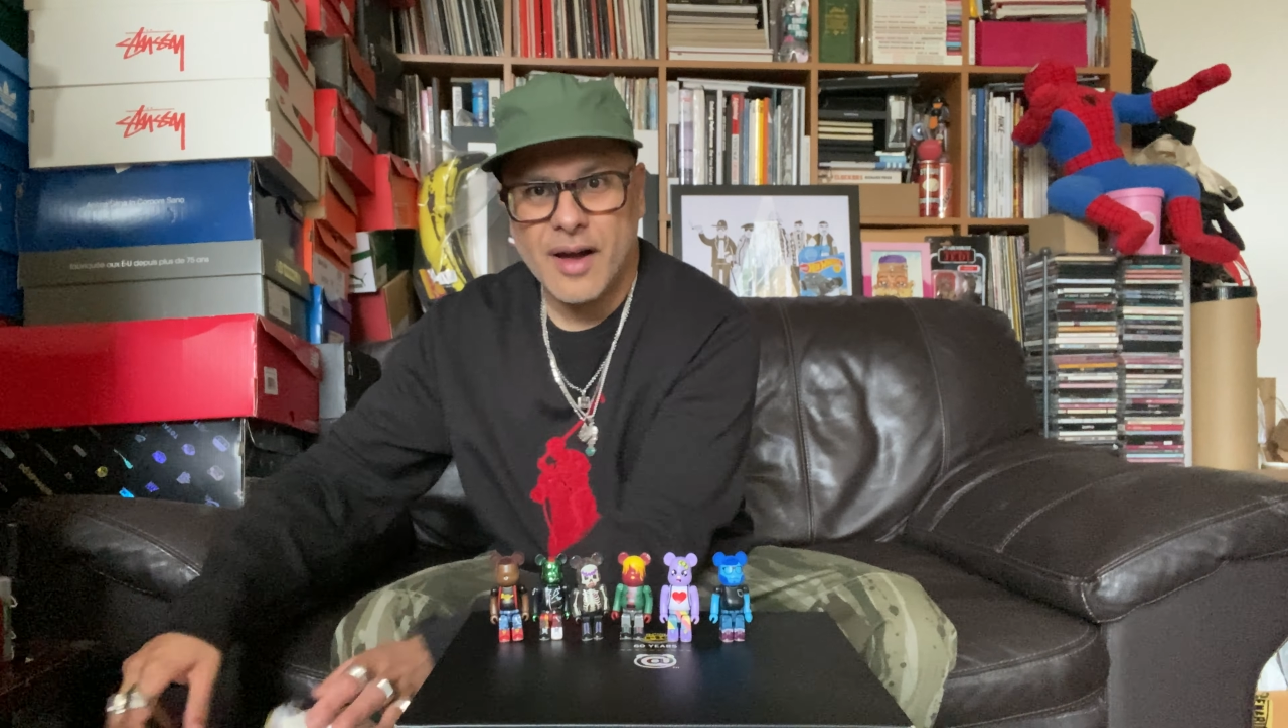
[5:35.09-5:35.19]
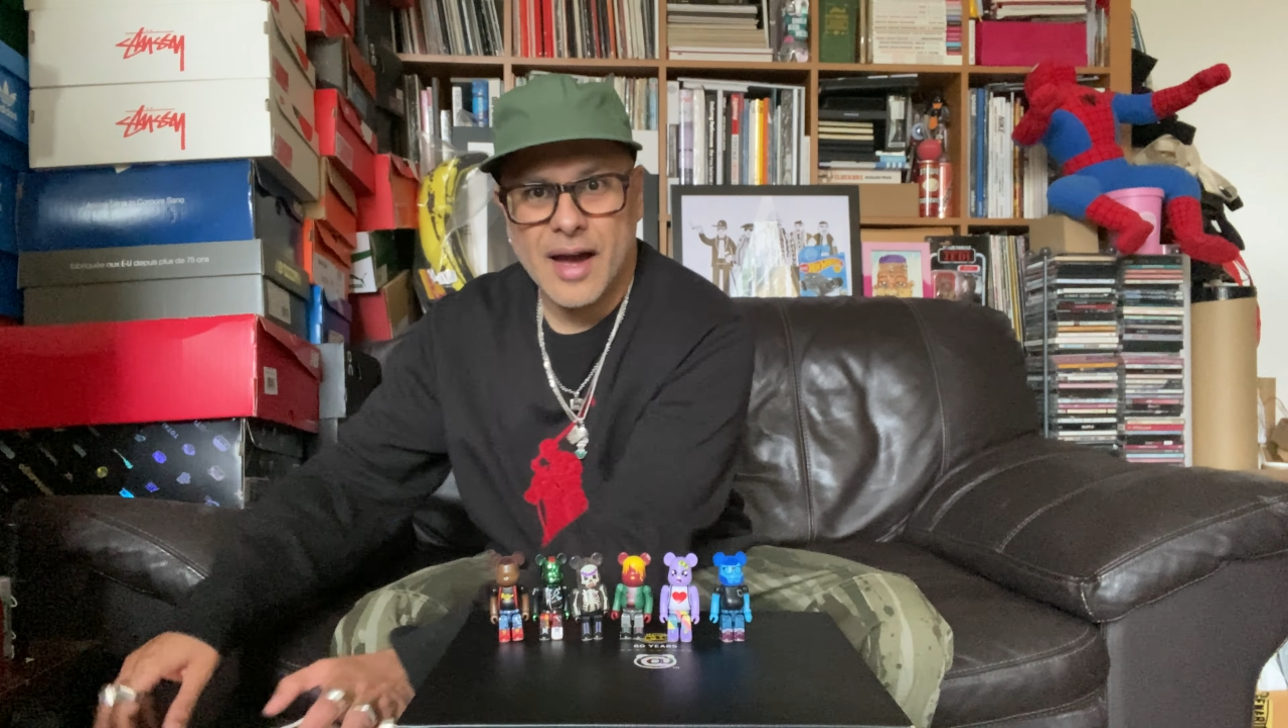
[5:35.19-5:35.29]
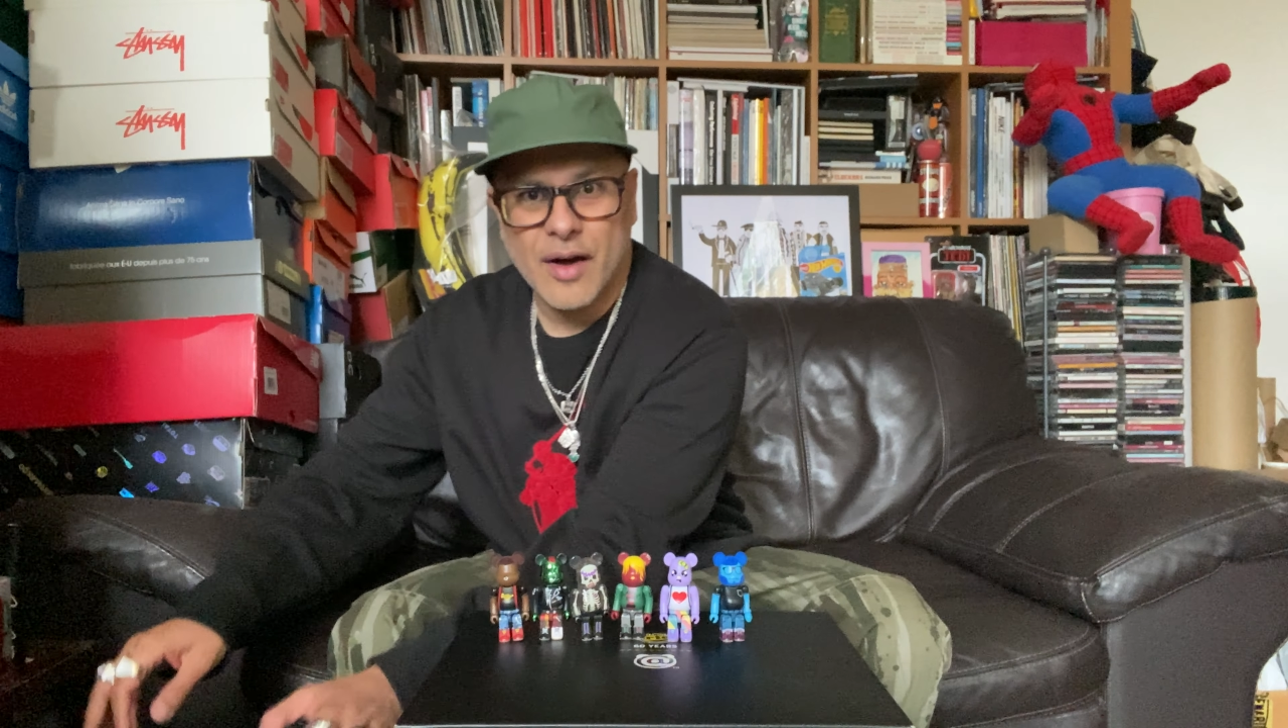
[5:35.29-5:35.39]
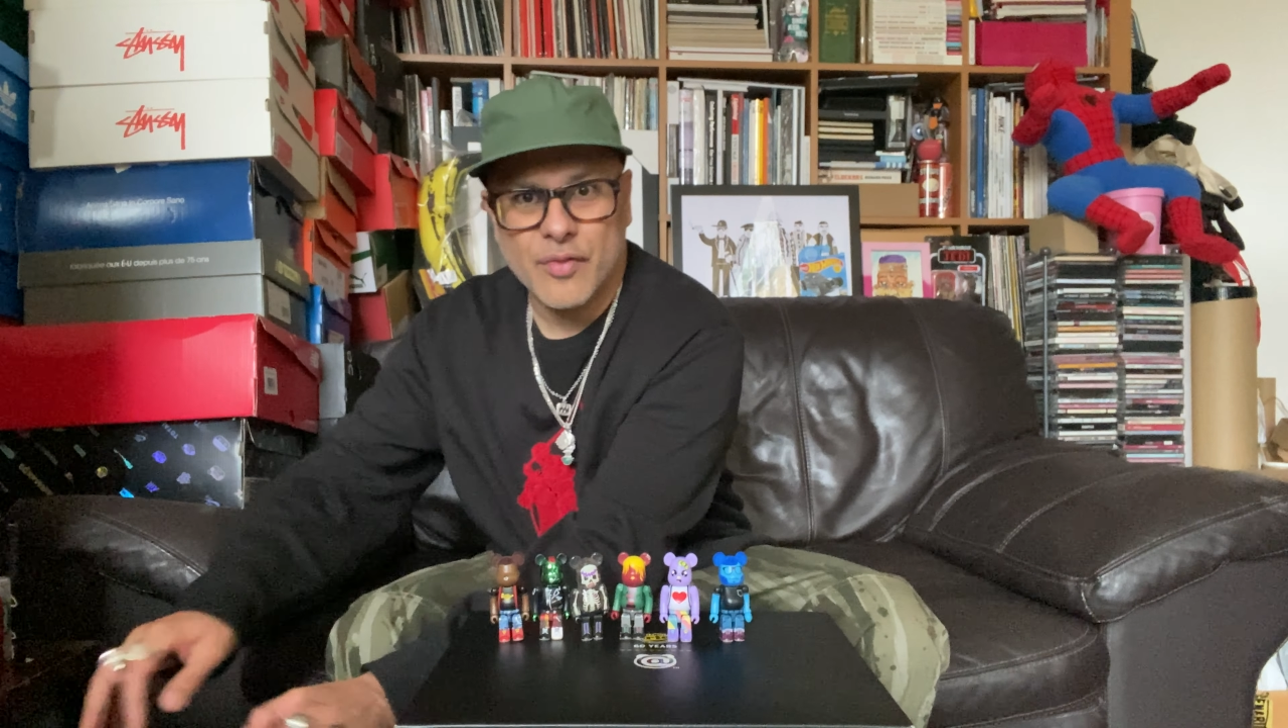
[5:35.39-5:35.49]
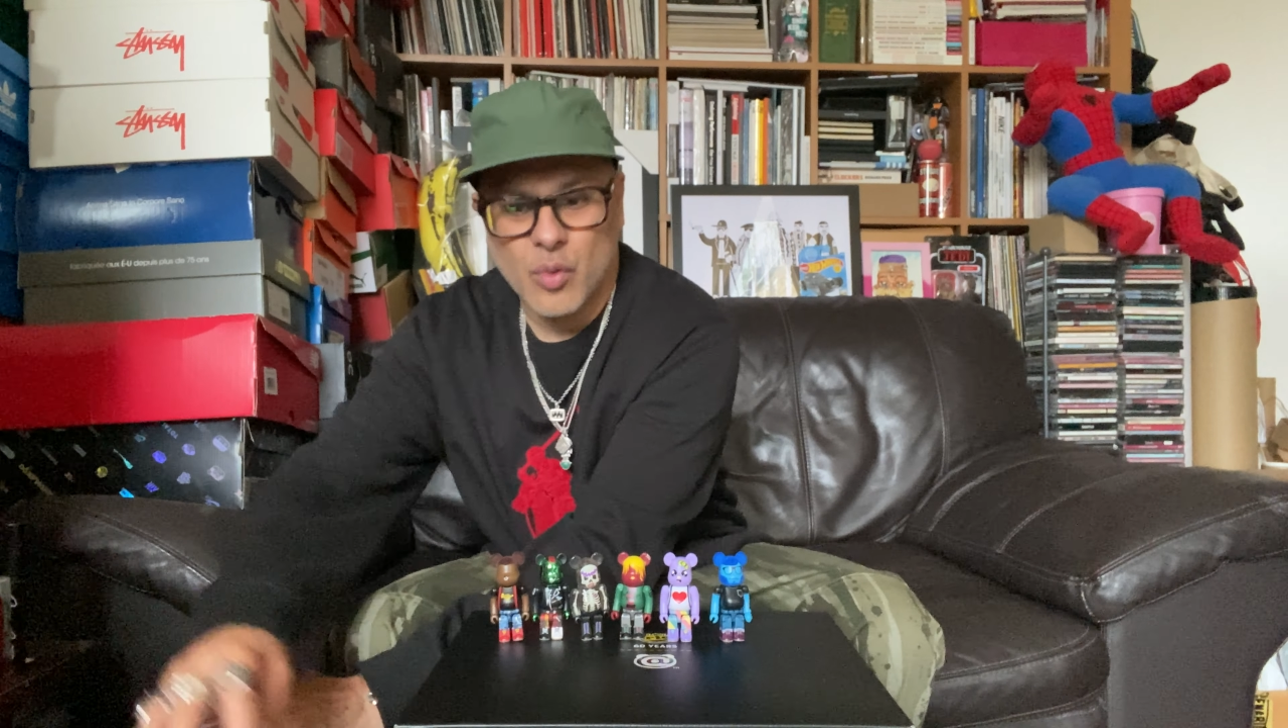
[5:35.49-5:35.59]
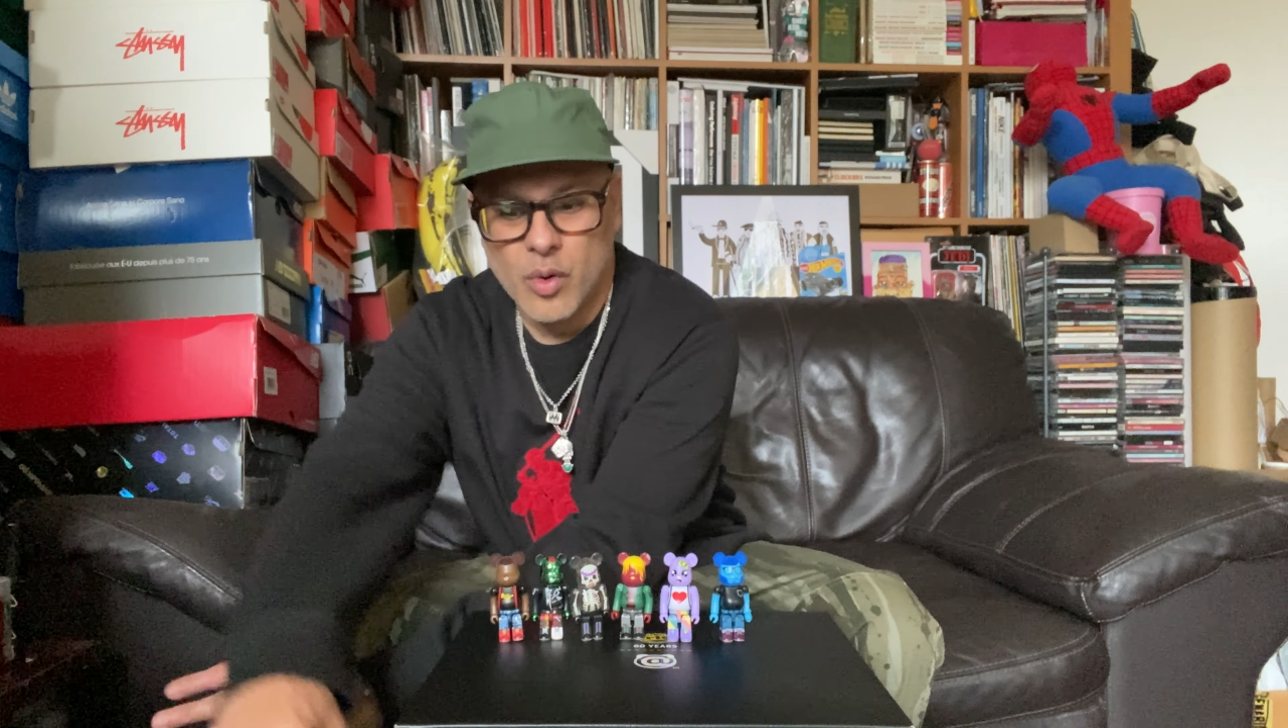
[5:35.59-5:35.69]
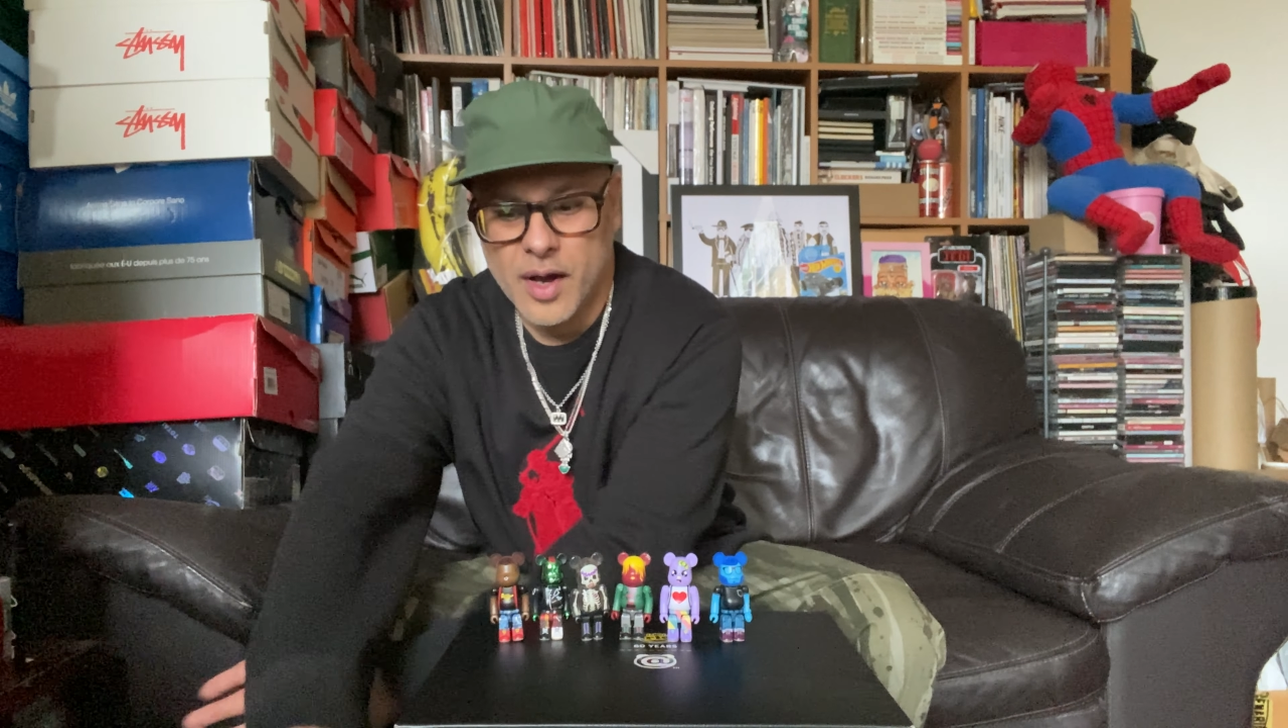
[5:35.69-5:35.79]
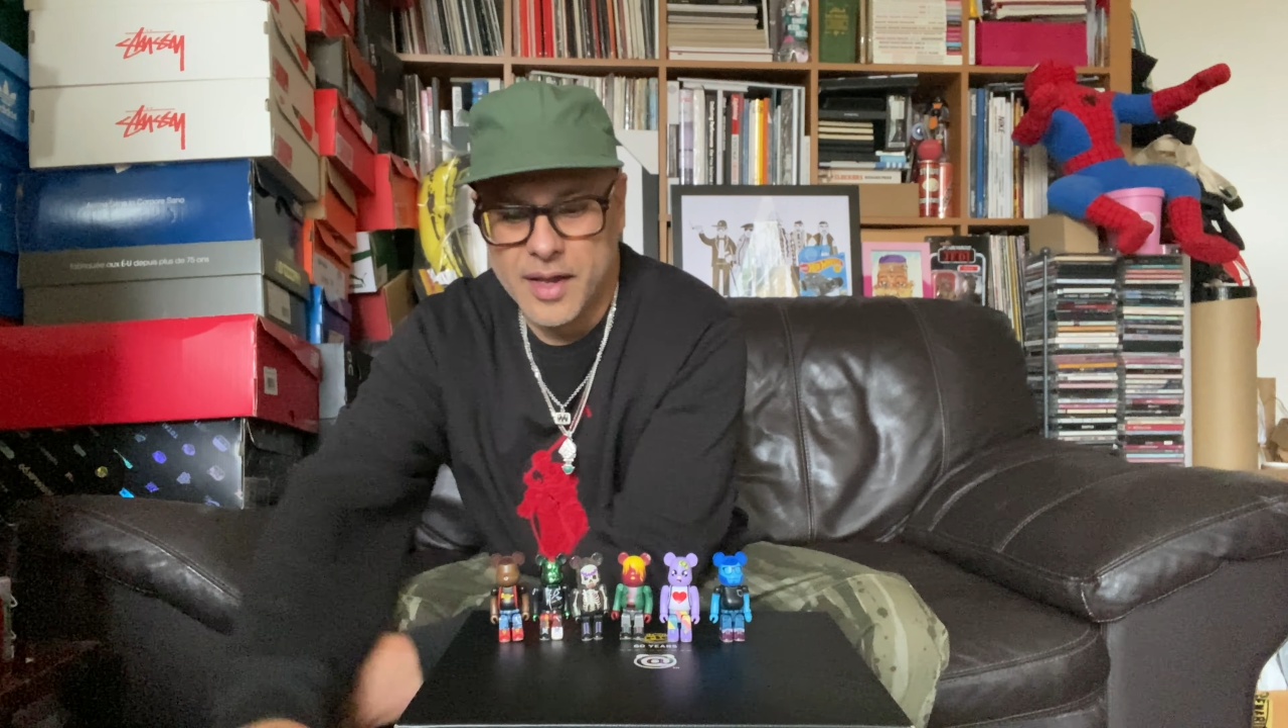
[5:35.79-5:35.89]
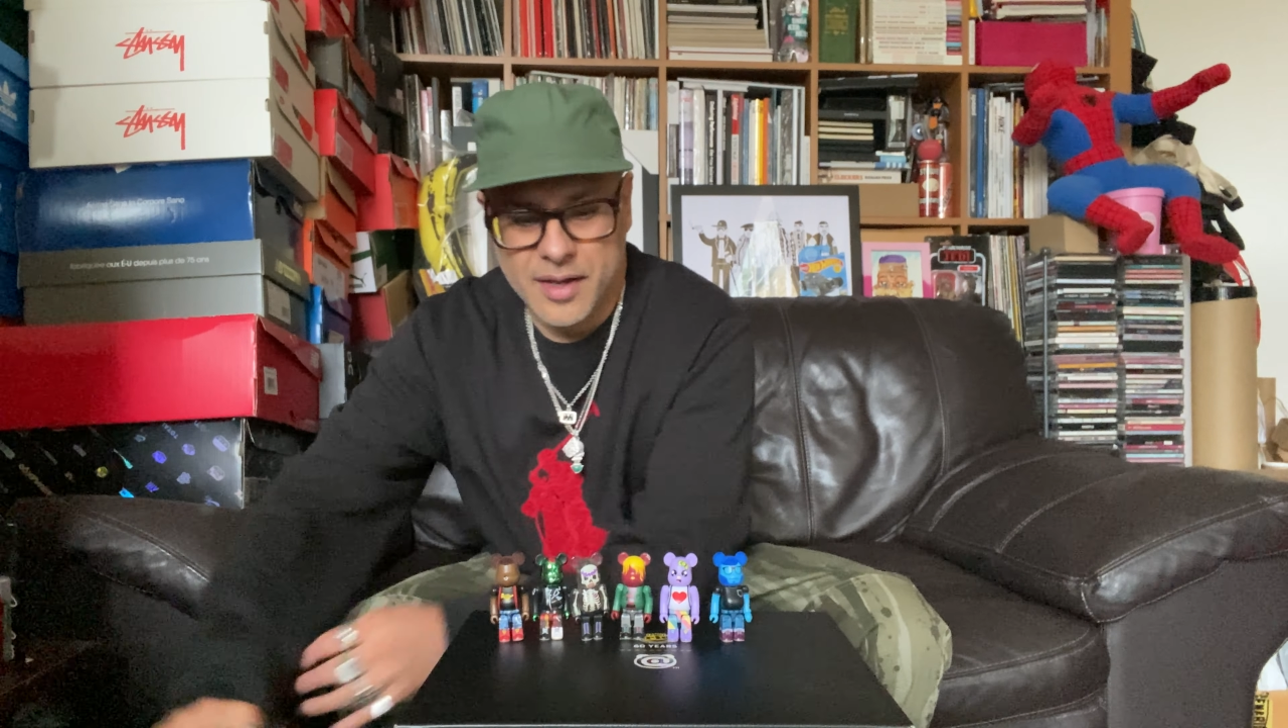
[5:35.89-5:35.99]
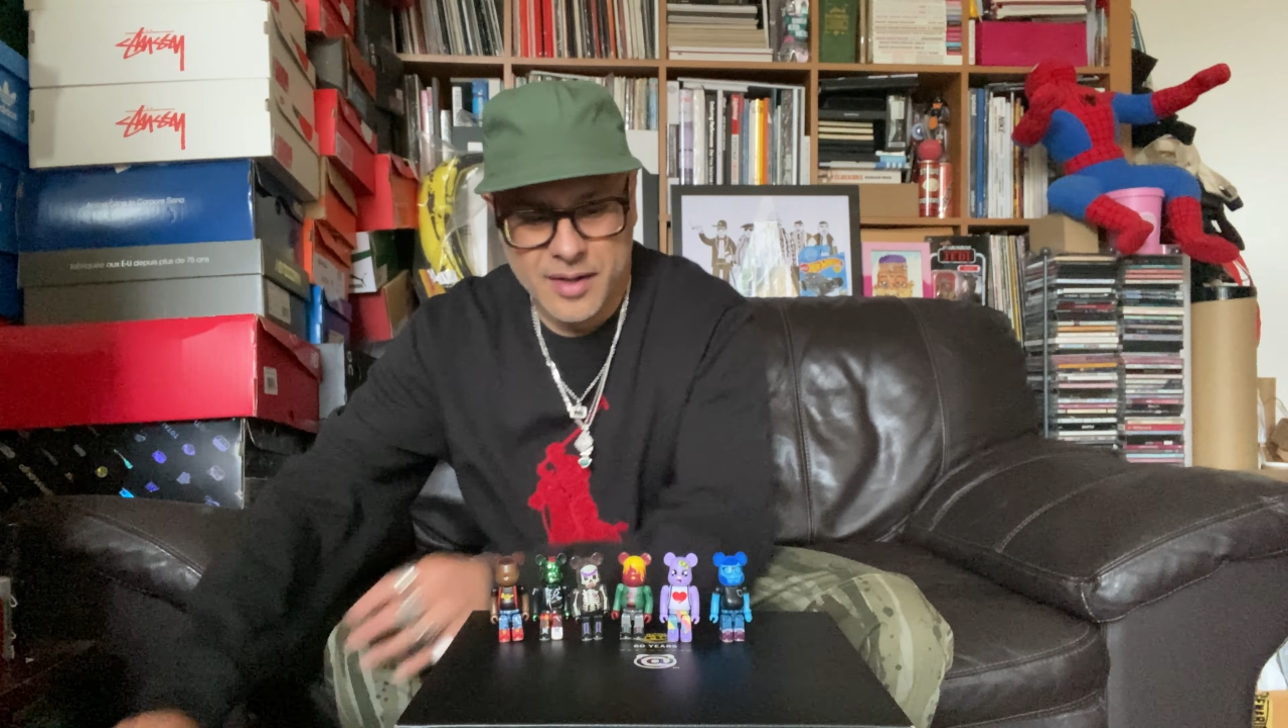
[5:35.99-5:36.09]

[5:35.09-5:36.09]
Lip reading: out the way.